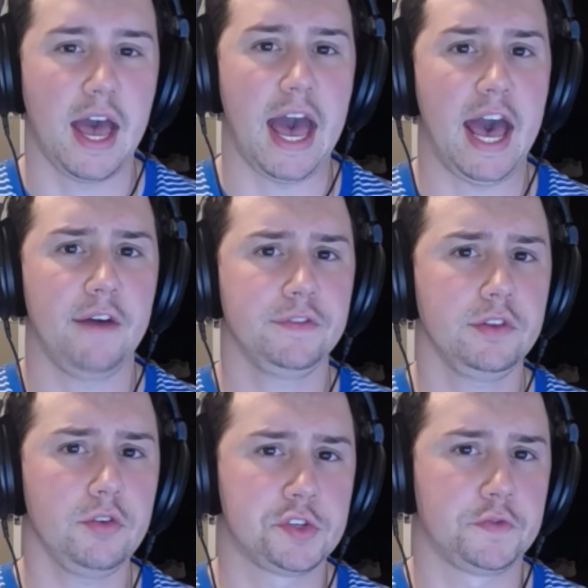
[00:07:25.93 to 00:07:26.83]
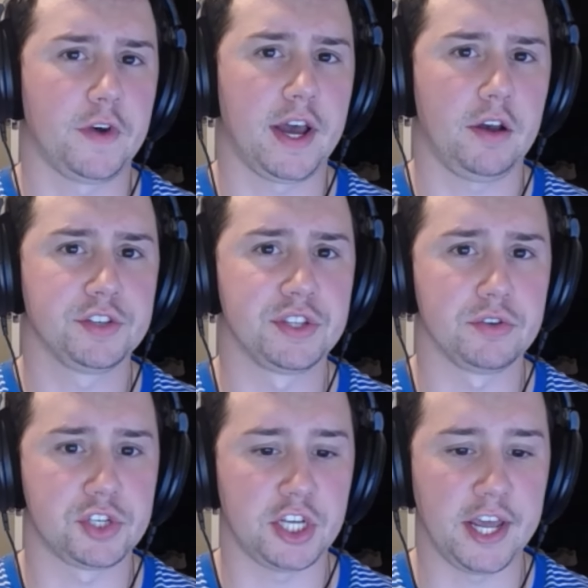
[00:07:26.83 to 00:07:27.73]
After those files and
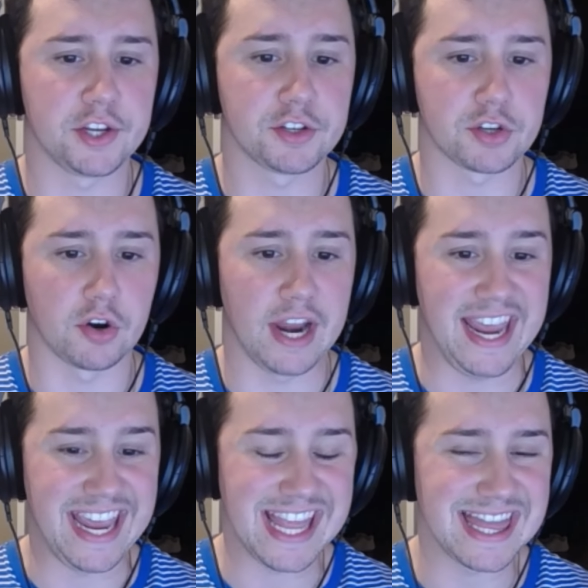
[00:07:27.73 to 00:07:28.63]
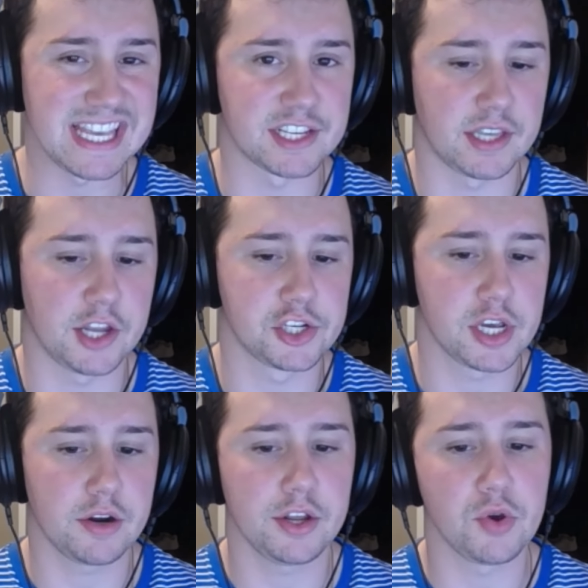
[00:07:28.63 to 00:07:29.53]
those changes are in the staging
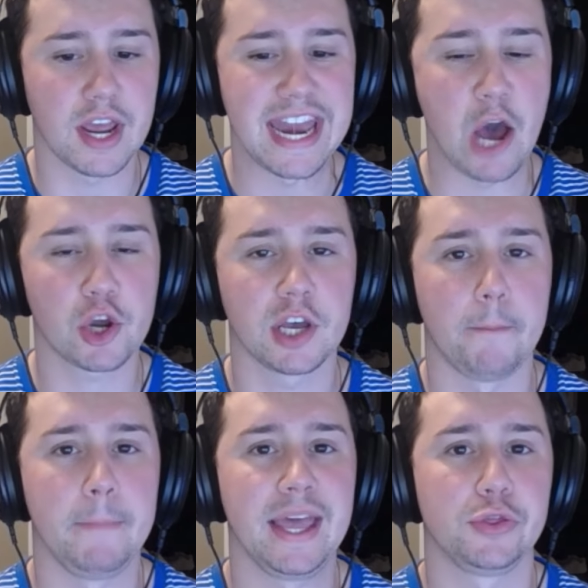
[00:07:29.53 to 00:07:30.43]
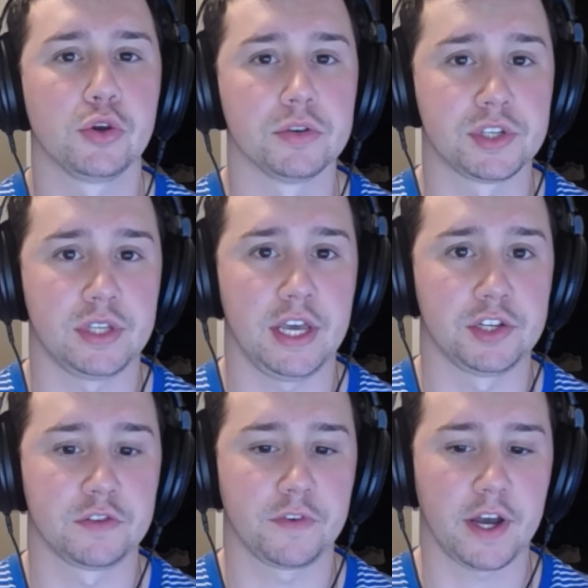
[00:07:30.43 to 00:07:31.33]
area, you can now commit those
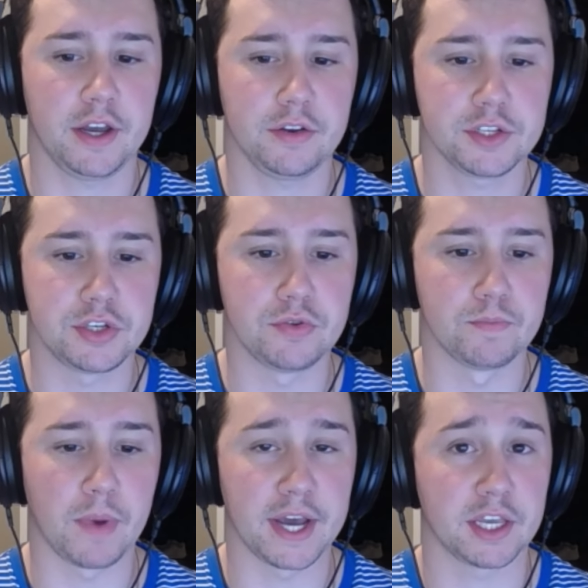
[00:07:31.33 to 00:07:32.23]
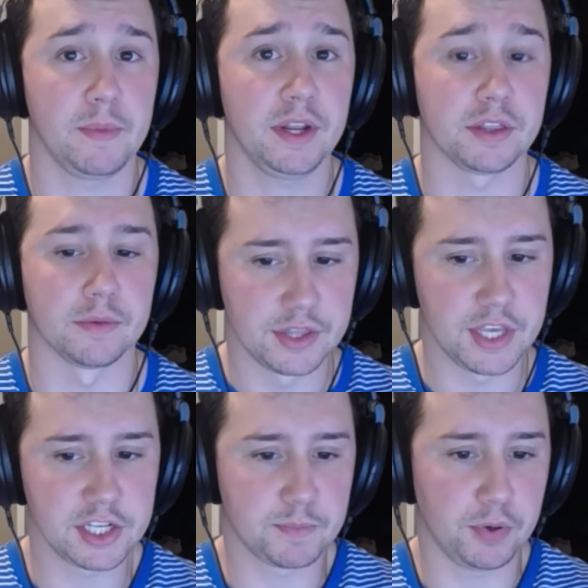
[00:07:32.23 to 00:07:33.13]
staged files by committing them.
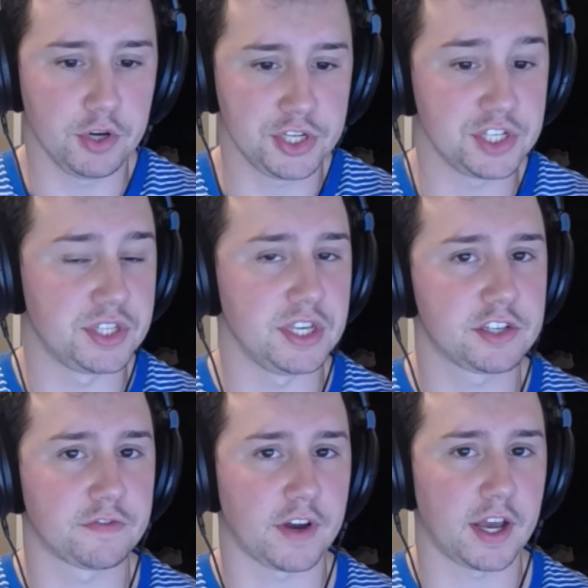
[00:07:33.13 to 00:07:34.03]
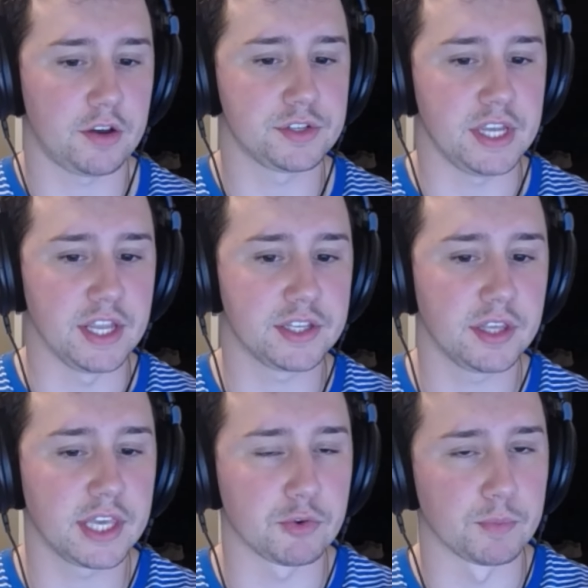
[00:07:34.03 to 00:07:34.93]
This pushes these files into the
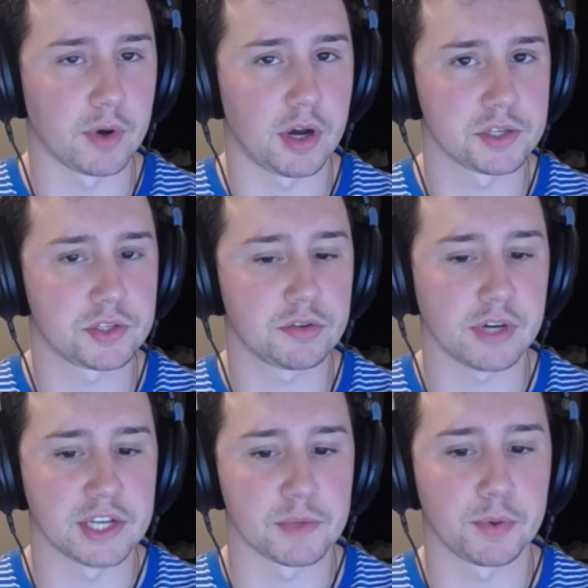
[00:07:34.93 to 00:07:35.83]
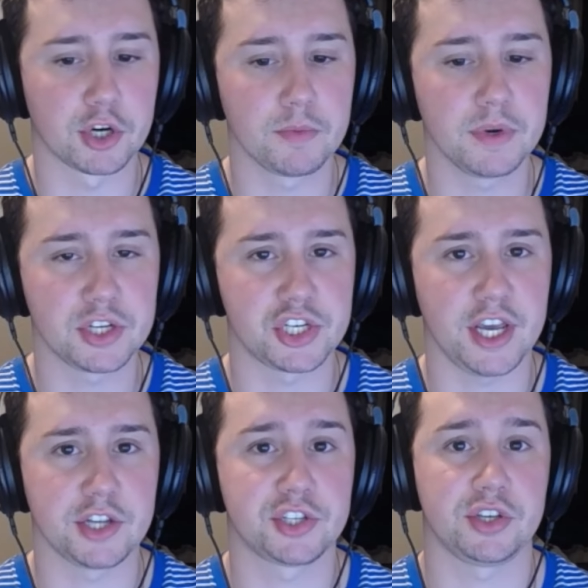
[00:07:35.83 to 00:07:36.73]
Git repository as a permanent
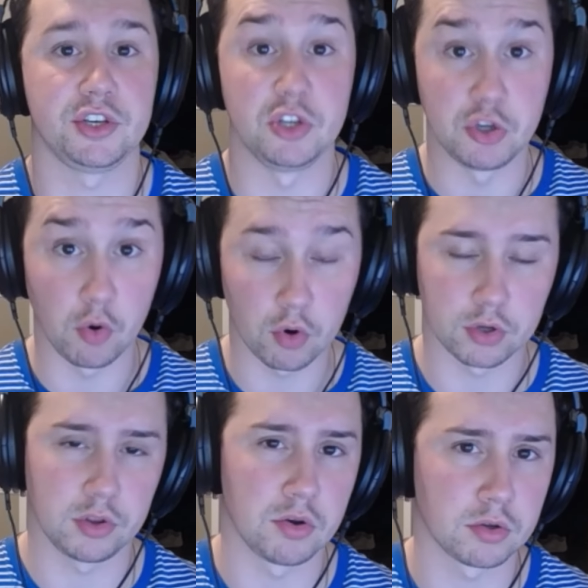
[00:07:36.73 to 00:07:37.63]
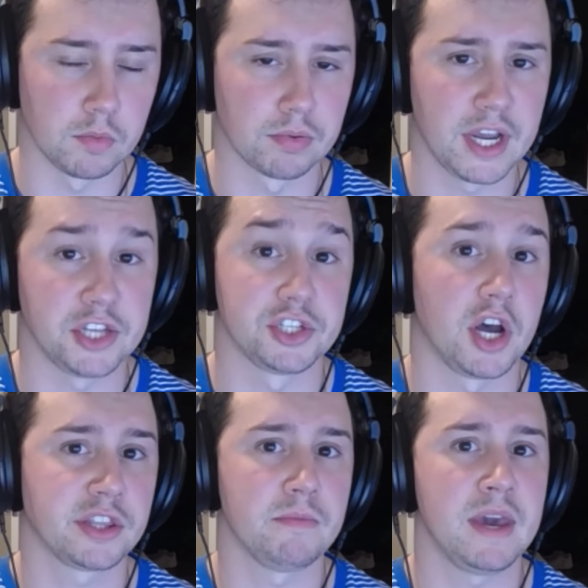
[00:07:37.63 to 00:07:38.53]
change to your local branch,
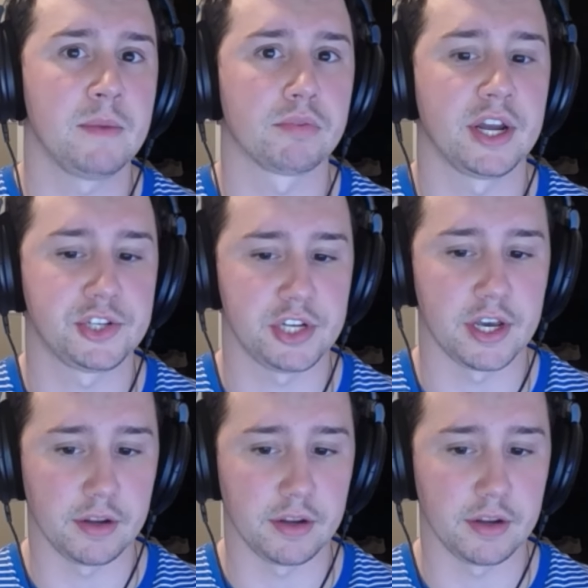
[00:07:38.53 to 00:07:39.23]
not the main branch yet.